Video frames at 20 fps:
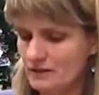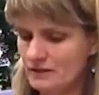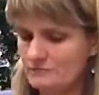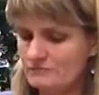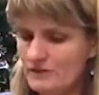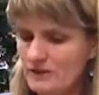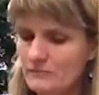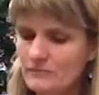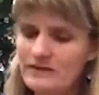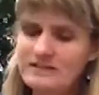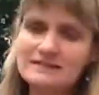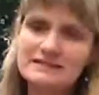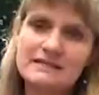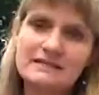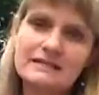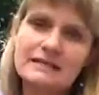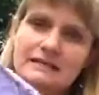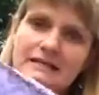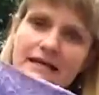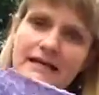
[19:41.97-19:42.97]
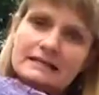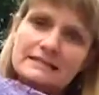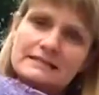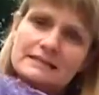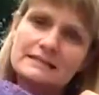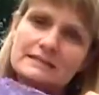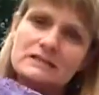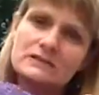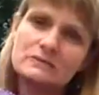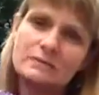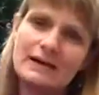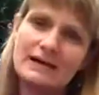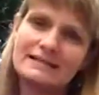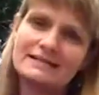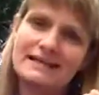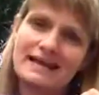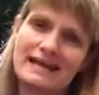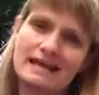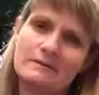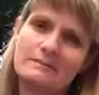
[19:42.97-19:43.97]
My Wednesday knit nights, this is what I
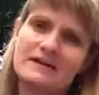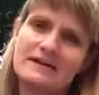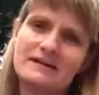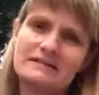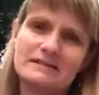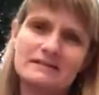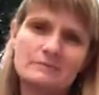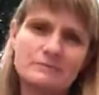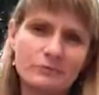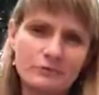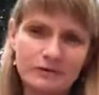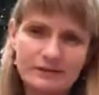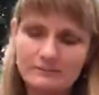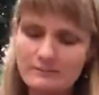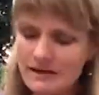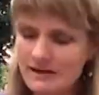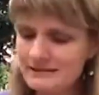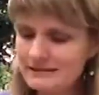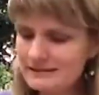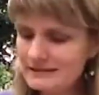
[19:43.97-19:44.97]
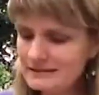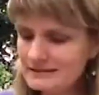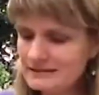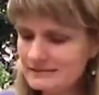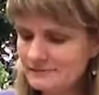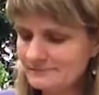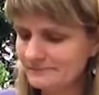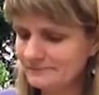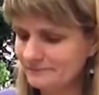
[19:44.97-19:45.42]
take because it's pretty mindless.